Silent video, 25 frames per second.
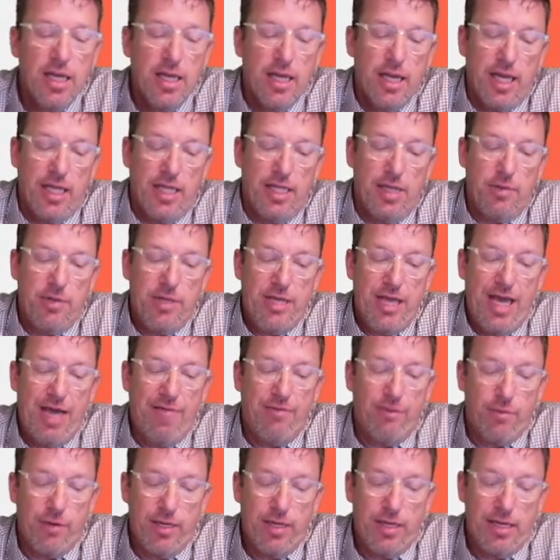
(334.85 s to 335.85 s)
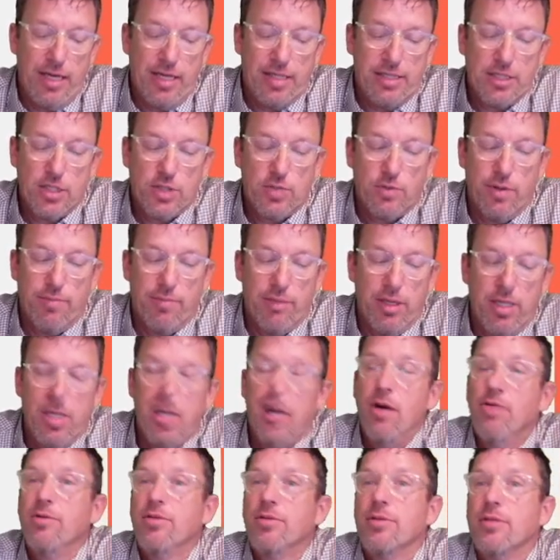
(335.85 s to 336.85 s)
And then when you have it written like this one
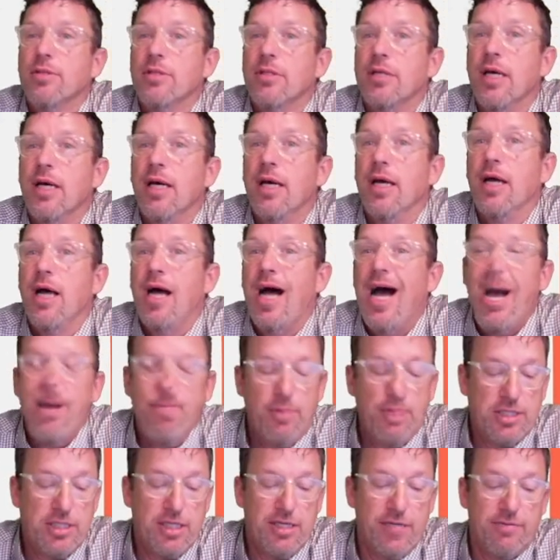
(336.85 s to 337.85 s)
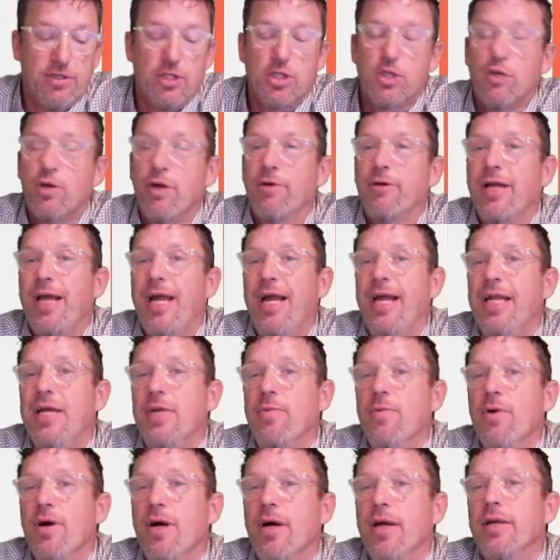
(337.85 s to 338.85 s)
below, the opposite of the square root of
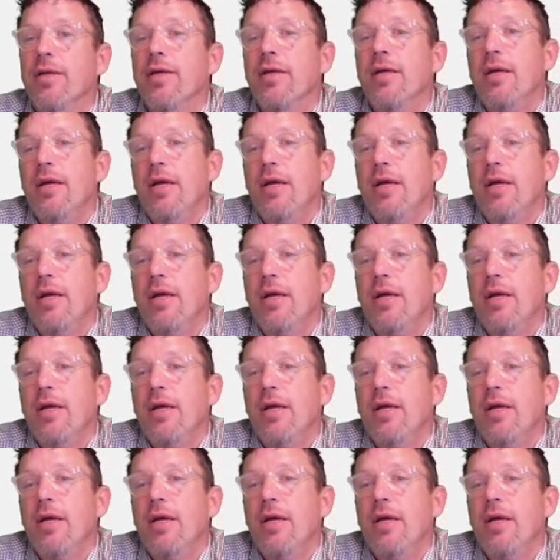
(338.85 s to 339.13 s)
81,